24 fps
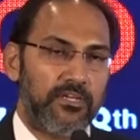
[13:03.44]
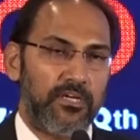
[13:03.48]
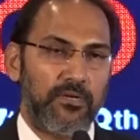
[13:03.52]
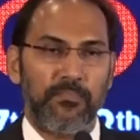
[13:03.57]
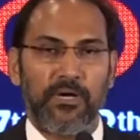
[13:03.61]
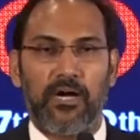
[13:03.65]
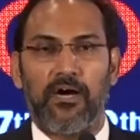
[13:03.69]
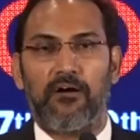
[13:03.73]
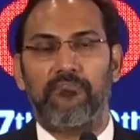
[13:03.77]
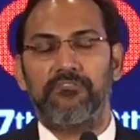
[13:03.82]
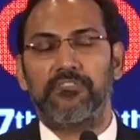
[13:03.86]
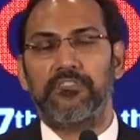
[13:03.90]
term
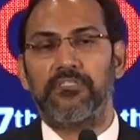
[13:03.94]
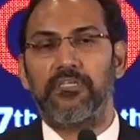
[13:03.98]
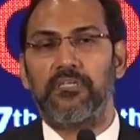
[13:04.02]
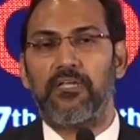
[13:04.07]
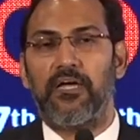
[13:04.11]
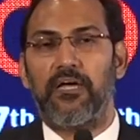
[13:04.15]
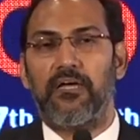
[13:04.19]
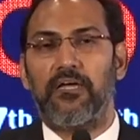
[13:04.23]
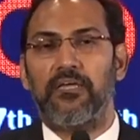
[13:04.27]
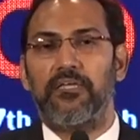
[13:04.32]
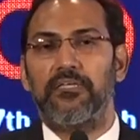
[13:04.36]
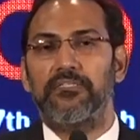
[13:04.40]

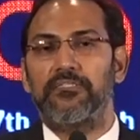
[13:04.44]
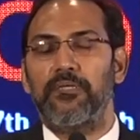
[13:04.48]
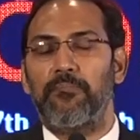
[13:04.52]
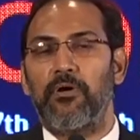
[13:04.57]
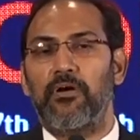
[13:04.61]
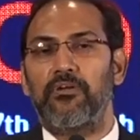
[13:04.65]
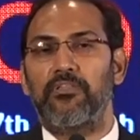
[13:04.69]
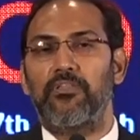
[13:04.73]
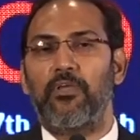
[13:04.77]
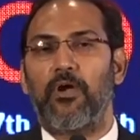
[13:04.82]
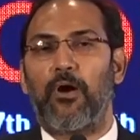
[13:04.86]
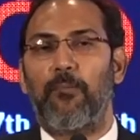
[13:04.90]
Avsara is
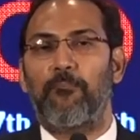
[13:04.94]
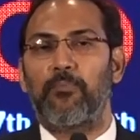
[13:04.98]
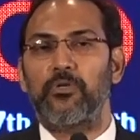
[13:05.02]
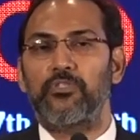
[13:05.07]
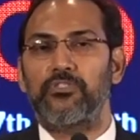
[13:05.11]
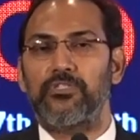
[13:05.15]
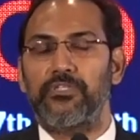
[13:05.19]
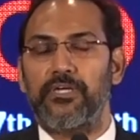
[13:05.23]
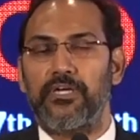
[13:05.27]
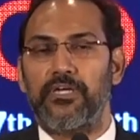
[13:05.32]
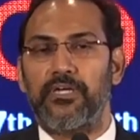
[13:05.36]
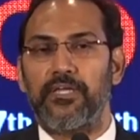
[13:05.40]
about the
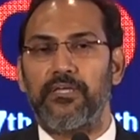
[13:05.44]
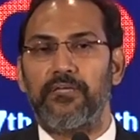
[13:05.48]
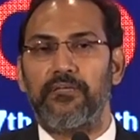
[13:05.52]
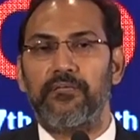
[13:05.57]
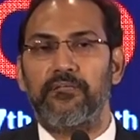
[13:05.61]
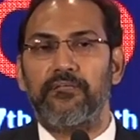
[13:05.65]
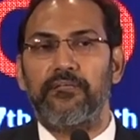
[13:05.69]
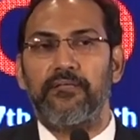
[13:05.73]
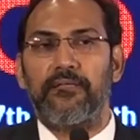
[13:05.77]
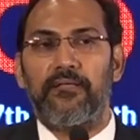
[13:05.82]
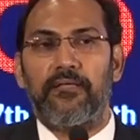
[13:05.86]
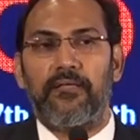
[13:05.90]
opportunity.
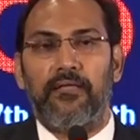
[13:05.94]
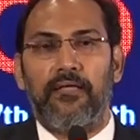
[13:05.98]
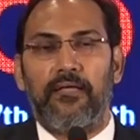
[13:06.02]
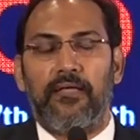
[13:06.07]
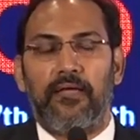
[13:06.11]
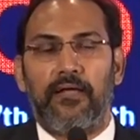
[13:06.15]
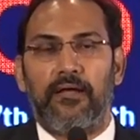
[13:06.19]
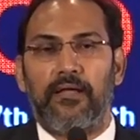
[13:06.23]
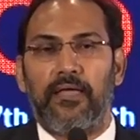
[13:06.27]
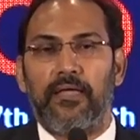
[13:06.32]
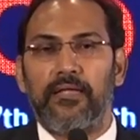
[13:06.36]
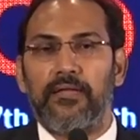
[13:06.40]

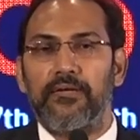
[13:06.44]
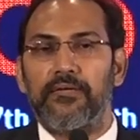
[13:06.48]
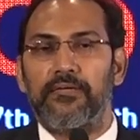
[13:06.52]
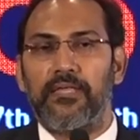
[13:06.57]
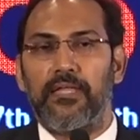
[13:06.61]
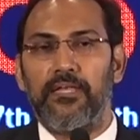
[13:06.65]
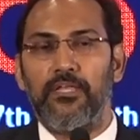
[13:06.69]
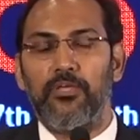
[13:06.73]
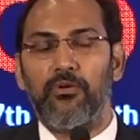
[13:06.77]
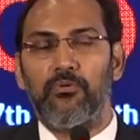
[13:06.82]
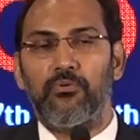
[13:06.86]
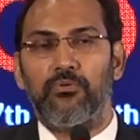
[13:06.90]
And I can
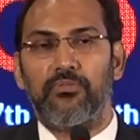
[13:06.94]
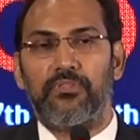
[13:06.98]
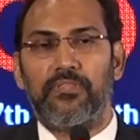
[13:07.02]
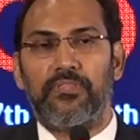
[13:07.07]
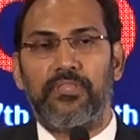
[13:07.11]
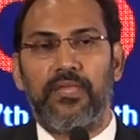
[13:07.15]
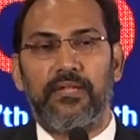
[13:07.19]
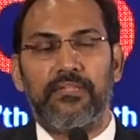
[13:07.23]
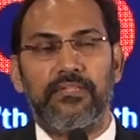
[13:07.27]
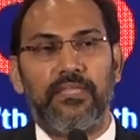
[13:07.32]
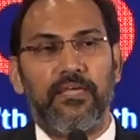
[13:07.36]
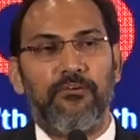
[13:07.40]
tell you
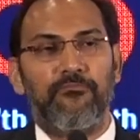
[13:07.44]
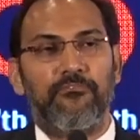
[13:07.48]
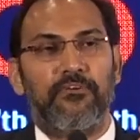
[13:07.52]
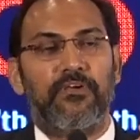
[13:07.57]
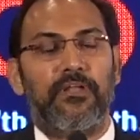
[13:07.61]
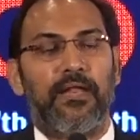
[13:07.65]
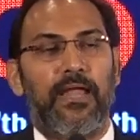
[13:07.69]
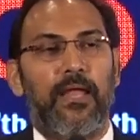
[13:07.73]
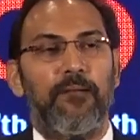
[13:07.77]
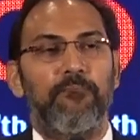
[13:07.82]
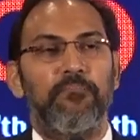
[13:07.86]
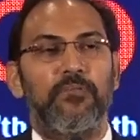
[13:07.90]
that they have
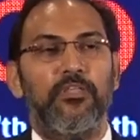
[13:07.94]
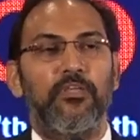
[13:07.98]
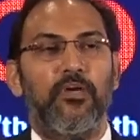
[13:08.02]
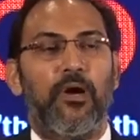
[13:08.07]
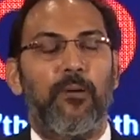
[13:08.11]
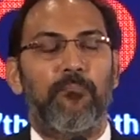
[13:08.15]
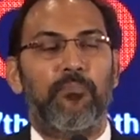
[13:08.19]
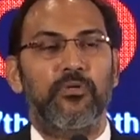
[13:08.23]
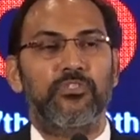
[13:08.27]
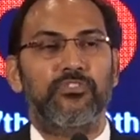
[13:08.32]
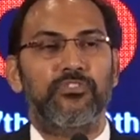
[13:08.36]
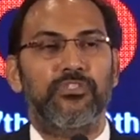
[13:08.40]
grabbed the
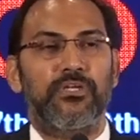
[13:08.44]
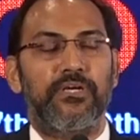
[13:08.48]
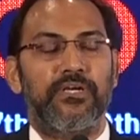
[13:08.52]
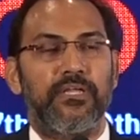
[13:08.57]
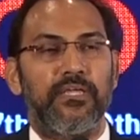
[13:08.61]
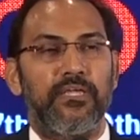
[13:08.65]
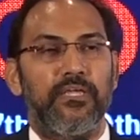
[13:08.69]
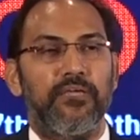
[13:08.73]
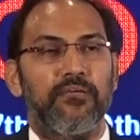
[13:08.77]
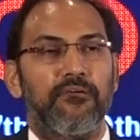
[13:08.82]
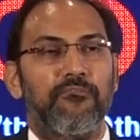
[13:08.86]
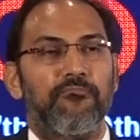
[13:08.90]

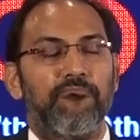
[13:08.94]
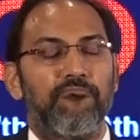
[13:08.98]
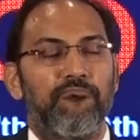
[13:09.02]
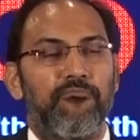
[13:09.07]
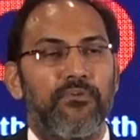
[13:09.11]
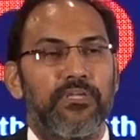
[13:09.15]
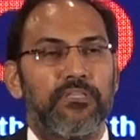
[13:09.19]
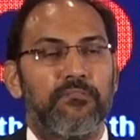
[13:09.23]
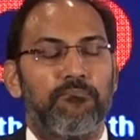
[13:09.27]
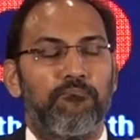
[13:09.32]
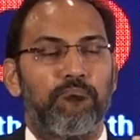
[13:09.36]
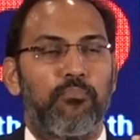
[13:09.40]
opportunity
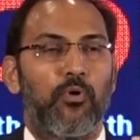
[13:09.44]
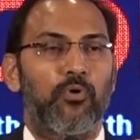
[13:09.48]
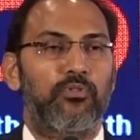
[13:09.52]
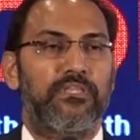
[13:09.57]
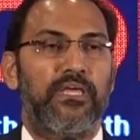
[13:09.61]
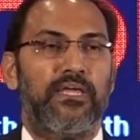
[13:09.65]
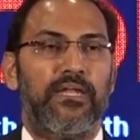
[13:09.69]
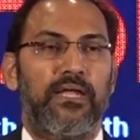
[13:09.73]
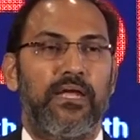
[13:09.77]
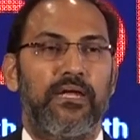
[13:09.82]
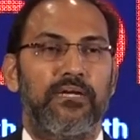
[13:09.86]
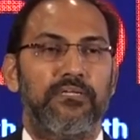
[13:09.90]
with both
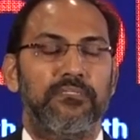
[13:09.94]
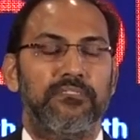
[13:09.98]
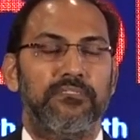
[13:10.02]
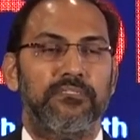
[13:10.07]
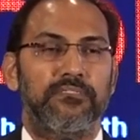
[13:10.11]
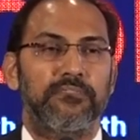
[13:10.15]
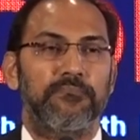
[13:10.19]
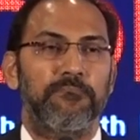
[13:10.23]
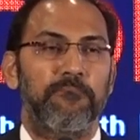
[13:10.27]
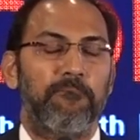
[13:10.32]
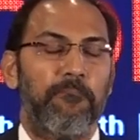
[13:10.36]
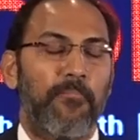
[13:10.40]
their
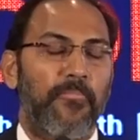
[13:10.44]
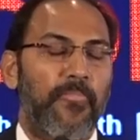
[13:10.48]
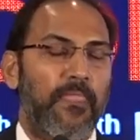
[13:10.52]
hands.